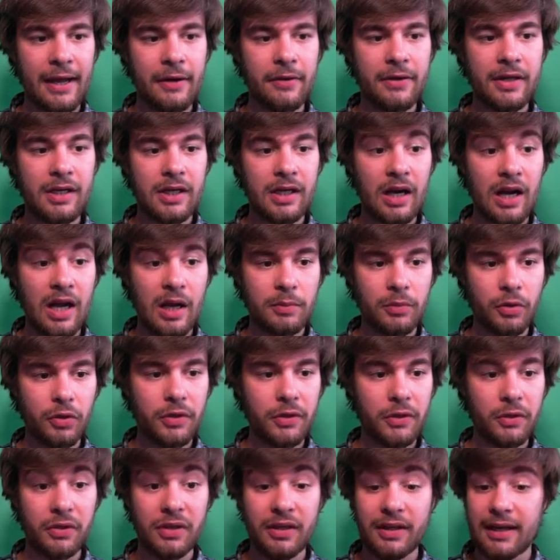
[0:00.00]
And now here
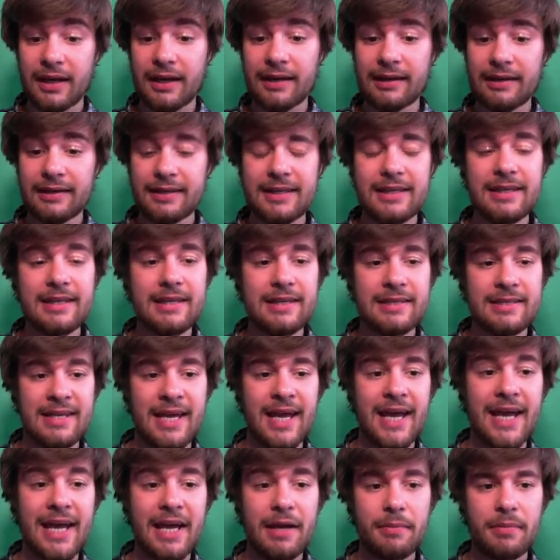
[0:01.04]
I'm already on the color
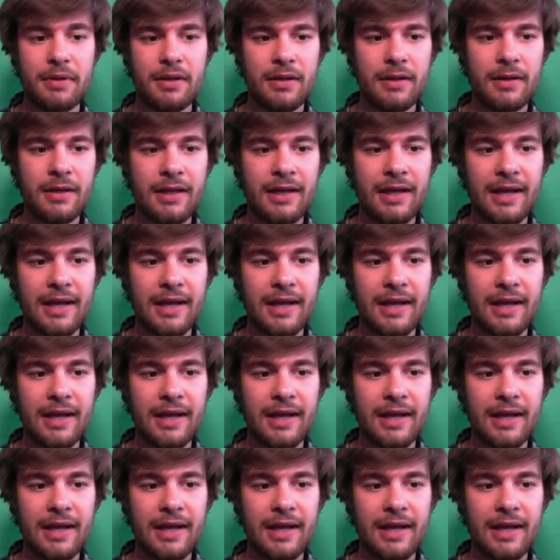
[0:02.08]
key tab